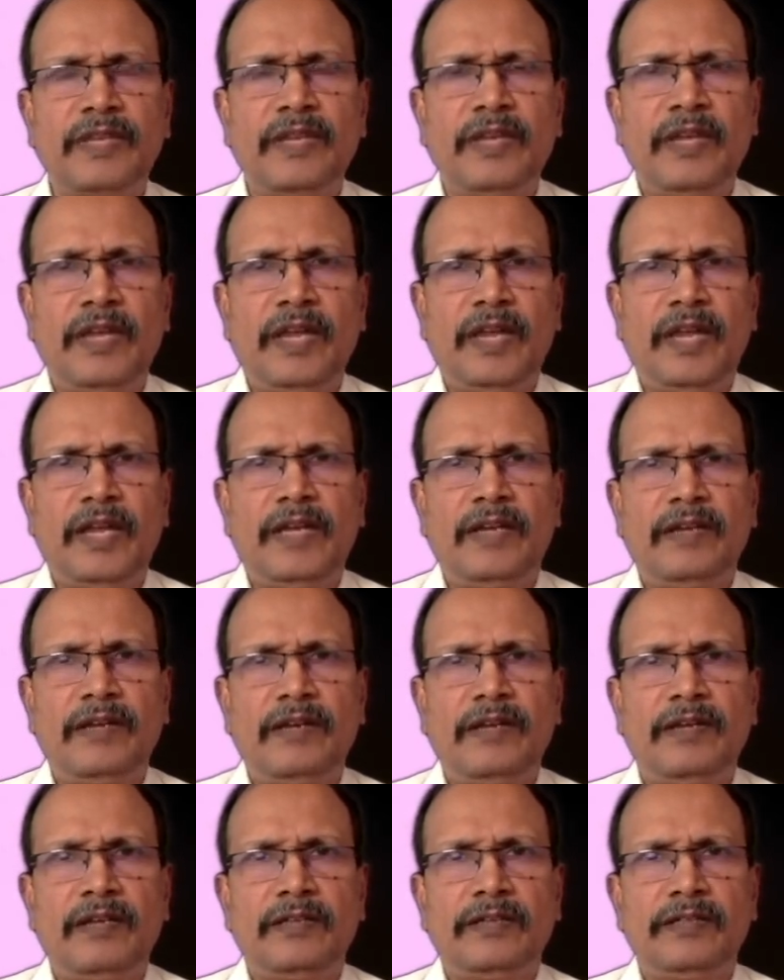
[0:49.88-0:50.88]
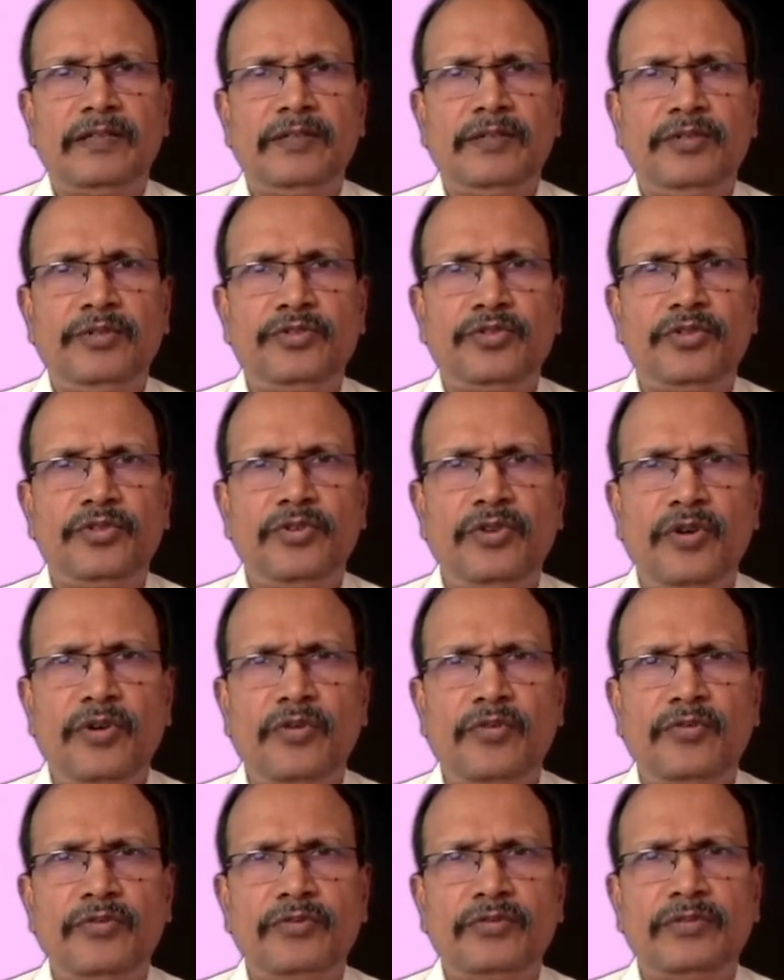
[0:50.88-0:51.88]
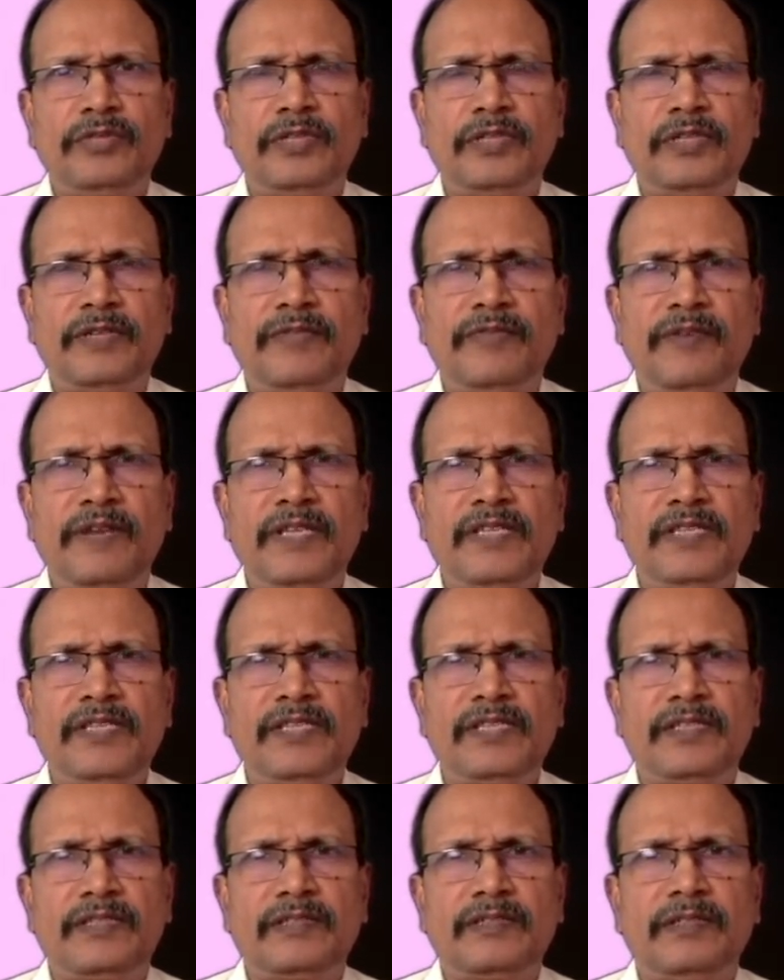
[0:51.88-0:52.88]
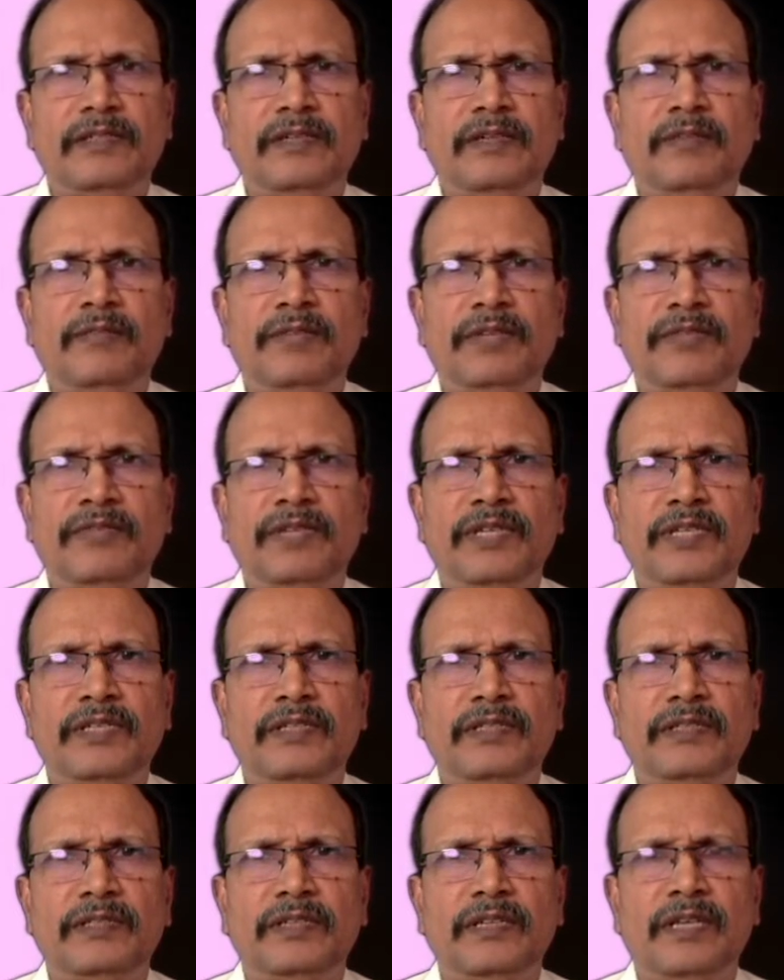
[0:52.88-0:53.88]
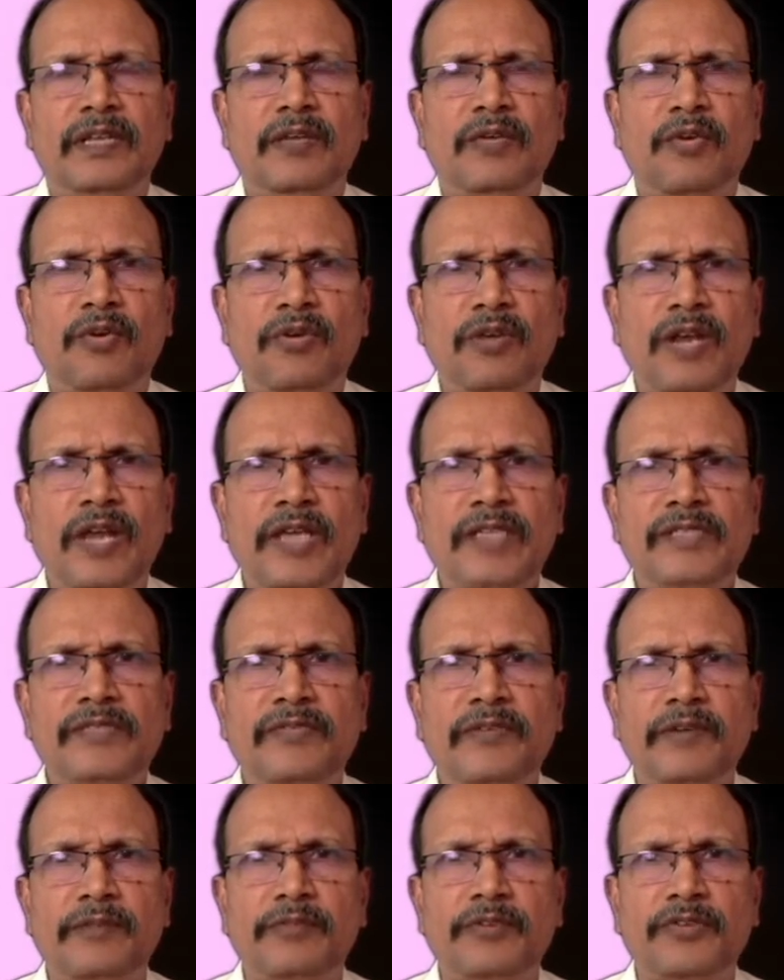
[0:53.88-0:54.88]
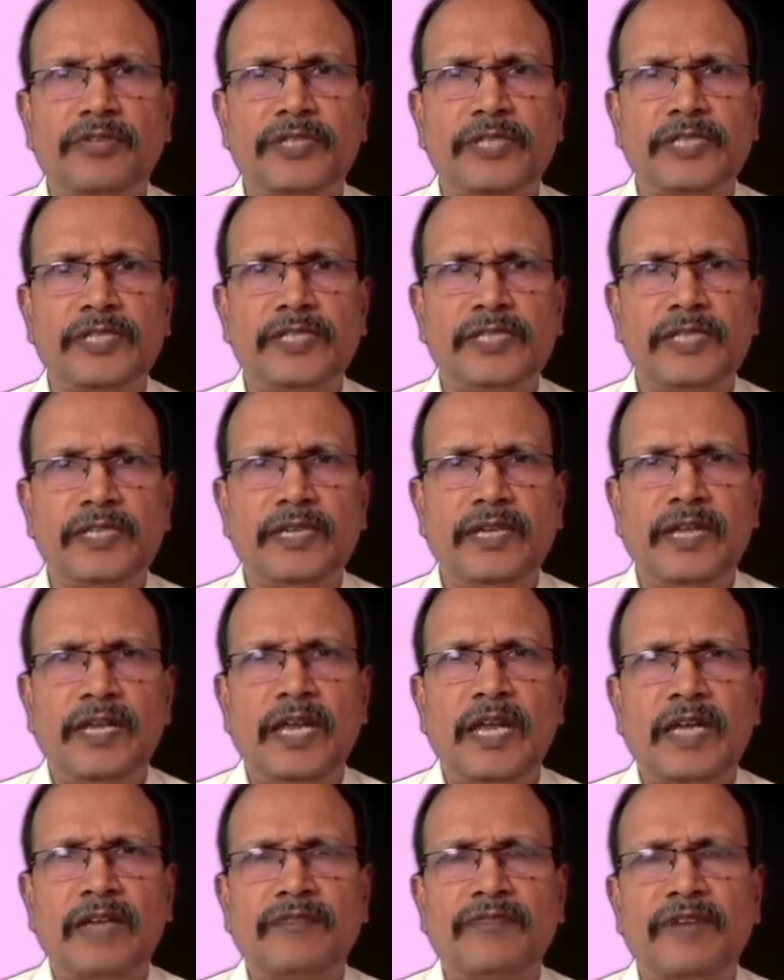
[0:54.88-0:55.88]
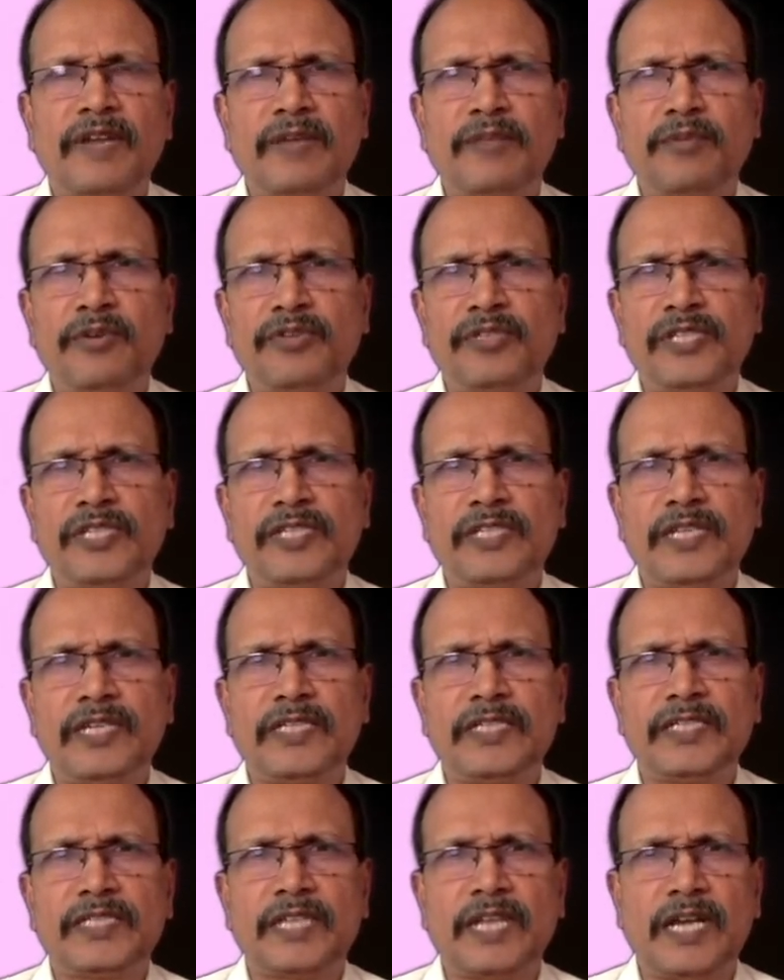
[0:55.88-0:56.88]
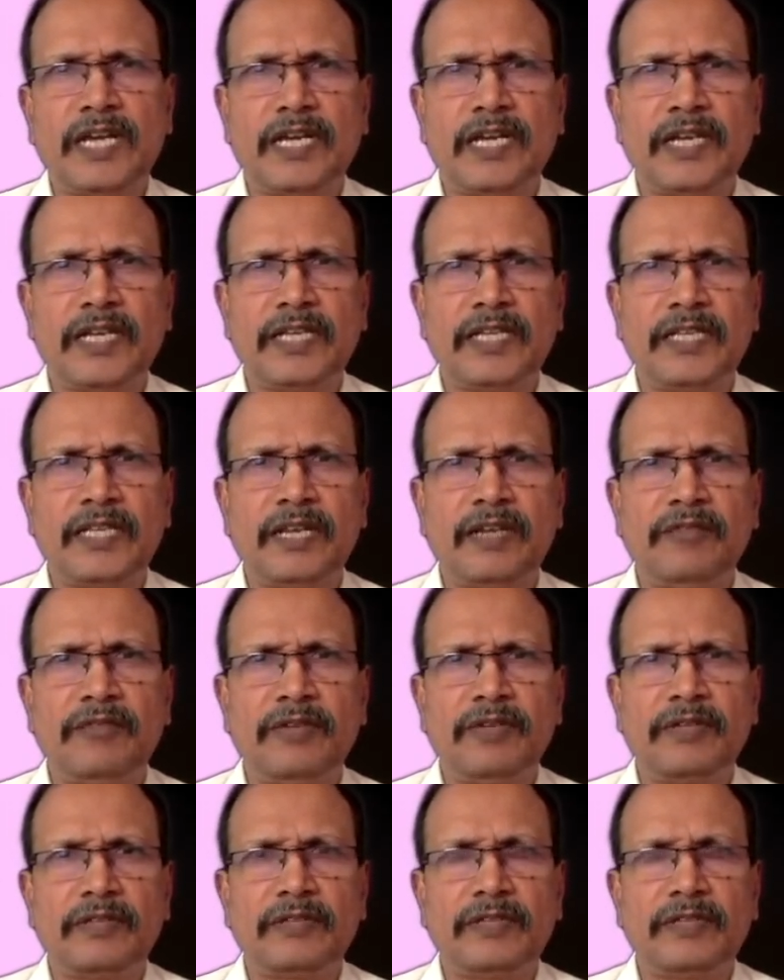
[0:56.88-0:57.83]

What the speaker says: and you should know the difference between a localized fibrosis and fibrosis that is occurring in the liver.